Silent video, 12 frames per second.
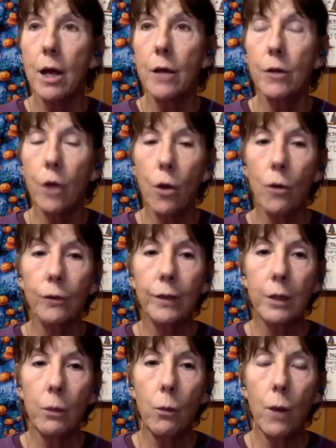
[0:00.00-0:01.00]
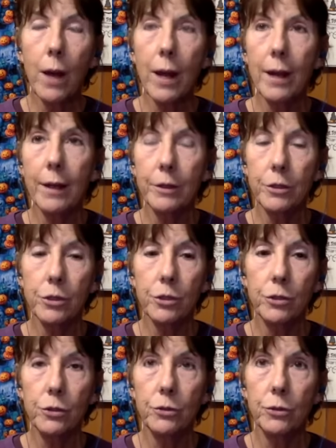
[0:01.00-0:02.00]
the only way
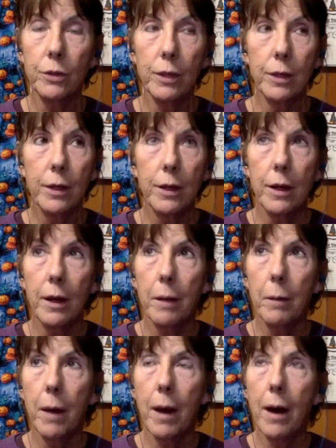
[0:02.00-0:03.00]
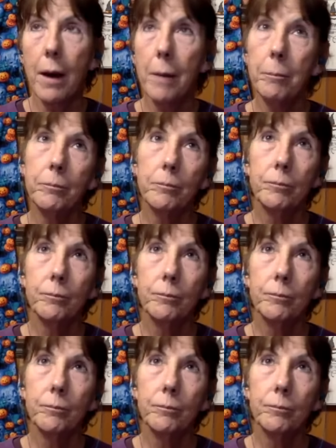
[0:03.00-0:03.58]
to, um,